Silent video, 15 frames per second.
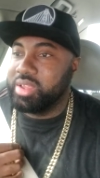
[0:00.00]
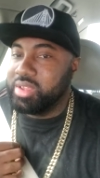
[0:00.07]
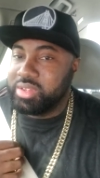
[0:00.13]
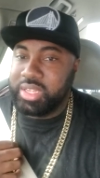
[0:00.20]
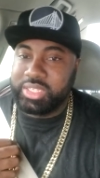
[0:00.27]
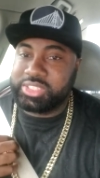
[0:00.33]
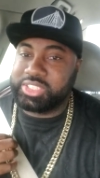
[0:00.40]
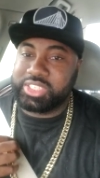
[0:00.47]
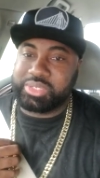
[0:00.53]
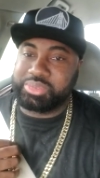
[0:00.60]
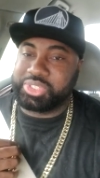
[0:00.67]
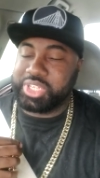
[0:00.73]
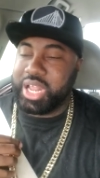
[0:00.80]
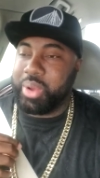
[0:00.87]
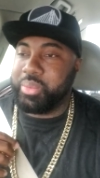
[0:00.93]
This is just some
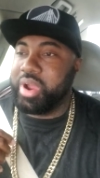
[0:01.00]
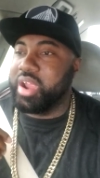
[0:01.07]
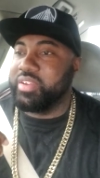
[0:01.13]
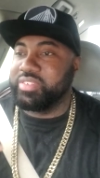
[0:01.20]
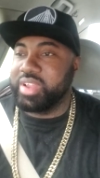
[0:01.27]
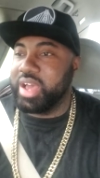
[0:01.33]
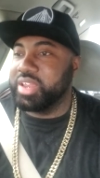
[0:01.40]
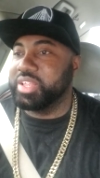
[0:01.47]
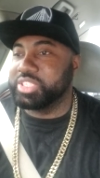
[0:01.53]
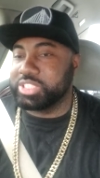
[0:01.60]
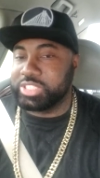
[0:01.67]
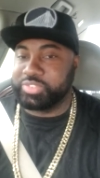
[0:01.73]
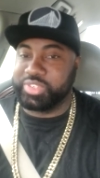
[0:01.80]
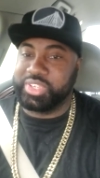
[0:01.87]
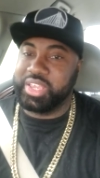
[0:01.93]
shit I wear every now and then
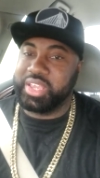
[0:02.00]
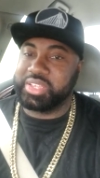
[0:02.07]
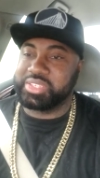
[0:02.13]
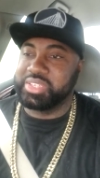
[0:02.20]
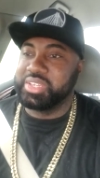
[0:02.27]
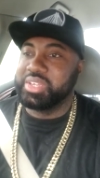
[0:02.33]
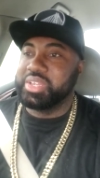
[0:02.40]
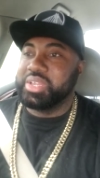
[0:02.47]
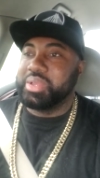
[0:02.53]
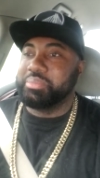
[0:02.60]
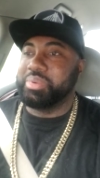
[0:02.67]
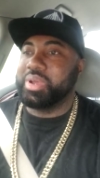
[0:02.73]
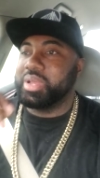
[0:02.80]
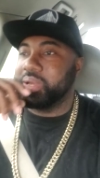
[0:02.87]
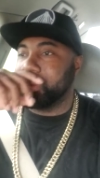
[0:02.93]
just for kicks.
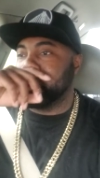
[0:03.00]
But